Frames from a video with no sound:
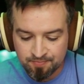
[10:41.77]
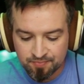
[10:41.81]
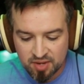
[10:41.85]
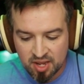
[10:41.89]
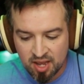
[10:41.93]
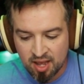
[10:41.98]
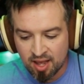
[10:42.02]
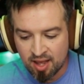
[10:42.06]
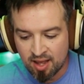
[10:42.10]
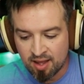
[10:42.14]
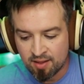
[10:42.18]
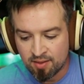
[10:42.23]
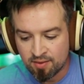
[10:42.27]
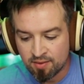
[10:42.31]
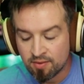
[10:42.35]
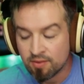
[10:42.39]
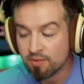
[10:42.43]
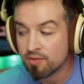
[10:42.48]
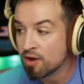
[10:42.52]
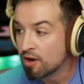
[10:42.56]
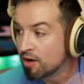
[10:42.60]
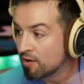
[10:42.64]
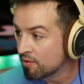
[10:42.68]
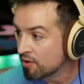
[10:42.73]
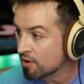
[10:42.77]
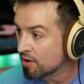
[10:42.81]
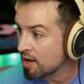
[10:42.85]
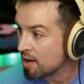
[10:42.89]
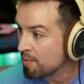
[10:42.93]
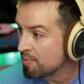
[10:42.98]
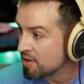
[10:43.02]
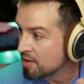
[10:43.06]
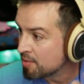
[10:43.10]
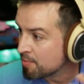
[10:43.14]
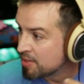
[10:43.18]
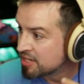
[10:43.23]
uh their their
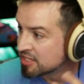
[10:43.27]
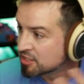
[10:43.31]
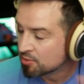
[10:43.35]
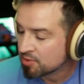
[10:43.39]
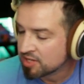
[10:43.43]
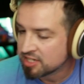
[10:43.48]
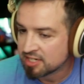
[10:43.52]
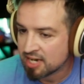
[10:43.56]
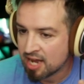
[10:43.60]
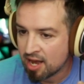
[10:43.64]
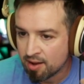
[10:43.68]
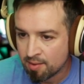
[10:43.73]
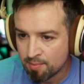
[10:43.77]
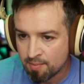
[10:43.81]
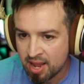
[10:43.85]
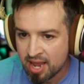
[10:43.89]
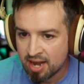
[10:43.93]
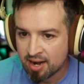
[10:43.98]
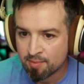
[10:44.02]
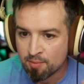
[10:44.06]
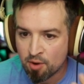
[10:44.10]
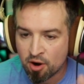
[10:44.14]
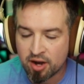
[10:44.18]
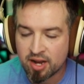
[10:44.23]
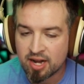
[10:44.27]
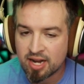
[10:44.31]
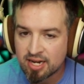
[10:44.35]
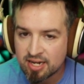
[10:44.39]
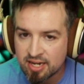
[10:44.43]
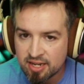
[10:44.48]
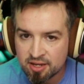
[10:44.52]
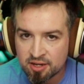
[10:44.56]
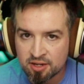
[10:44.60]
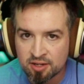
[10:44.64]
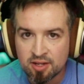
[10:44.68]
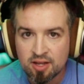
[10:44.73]
company basically reached out and made a marketing
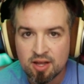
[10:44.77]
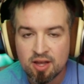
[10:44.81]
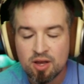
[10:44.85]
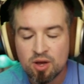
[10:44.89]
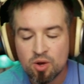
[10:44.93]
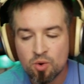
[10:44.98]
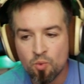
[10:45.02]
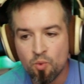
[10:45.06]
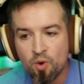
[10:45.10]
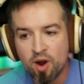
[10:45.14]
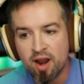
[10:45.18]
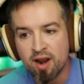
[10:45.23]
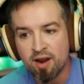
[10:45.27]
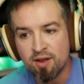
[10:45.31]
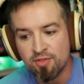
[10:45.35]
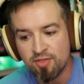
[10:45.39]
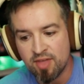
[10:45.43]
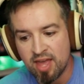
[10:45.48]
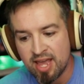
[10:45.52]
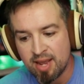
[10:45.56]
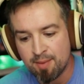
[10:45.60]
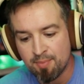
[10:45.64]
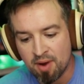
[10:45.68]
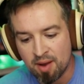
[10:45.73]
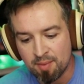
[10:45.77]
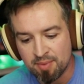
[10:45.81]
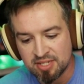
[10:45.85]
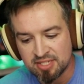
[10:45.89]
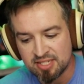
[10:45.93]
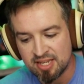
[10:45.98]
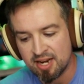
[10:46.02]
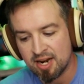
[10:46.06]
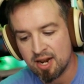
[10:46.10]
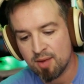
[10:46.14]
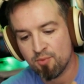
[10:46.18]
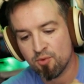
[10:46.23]
deal where they probably
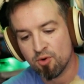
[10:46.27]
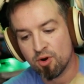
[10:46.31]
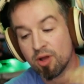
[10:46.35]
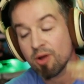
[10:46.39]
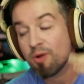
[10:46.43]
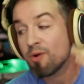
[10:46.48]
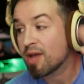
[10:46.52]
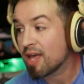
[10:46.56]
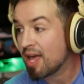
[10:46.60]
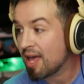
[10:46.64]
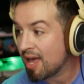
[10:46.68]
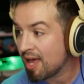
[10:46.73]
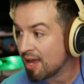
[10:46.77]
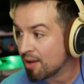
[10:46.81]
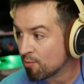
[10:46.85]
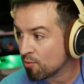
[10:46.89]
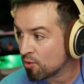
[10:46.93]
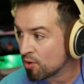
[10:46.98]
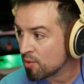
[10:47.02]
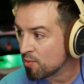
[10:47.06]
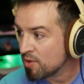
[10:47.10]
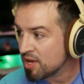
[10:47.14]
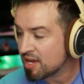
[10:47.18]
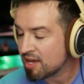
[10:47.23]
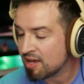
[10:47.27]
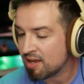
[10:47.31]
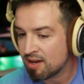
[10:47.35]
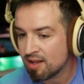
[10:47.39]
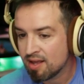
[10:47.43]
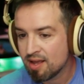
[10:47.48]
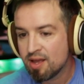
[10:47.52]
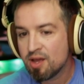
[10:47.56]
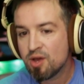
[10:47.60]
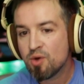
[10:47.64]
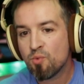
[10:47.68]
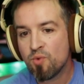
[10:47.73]
set it up where, like, okay, hey, we, we
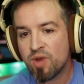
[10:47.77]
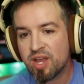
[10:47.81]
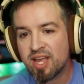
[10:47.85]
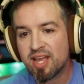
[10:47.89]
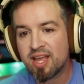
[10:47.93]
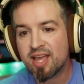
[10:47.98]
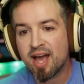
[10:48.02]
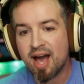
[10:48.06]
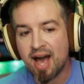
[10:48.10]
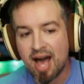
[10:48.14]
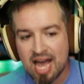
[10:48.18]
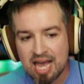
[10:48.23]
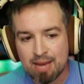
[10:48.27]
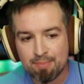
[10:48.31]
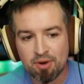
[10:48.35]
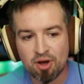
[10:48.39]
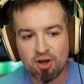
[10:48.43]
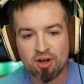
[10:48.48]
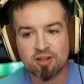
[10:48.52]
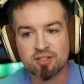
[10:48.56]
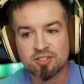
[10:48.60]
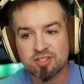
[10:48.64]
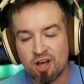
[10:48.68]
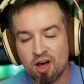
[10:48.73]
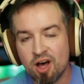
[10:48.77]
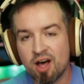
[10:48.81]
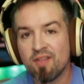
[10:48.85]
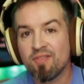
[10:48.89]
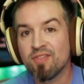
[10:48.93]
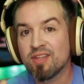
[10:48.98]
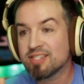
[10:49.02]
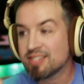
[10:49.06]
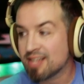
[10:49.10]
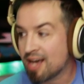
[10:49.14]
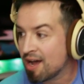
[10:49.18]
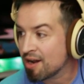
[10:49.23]
could we can get eyeballs
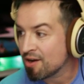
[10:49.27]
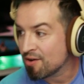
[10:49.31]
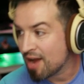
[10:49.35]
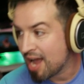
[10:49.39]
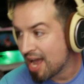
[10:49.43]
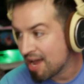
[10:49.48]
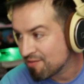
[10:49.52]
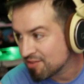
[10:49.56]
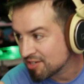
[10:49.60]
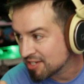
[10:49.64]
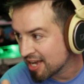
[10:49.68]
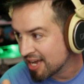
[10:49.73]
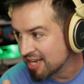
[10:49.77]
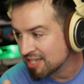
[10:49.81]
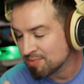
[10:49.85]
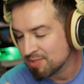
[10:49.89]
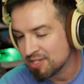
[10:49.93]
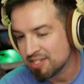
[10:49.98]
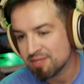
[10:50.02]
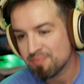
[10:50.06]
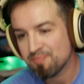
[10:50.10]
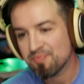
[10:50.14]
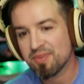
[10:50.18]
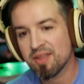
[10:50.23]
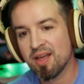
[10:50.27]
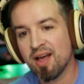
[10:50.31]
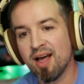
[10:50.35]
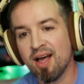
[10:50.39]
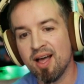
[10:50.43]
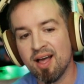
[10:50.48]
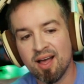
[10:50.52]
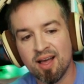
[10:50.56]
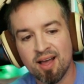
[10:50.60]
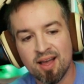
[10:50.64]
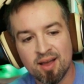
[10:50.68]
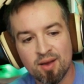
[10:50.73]
on this, on your advertisement.
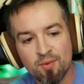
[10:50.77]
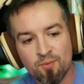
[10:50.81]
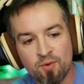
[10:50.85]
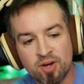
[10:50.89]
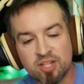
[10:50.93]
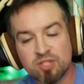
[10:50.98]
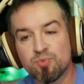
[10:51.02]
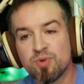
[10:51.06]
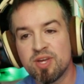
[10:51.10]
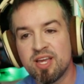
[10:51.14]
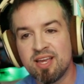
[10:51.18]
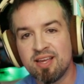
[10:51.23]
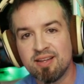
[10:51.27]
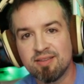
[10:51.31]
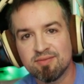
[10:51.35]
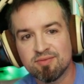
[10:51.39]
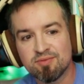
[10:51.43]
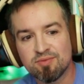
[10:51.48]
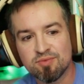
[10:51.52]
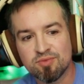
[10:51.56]
Uh, once we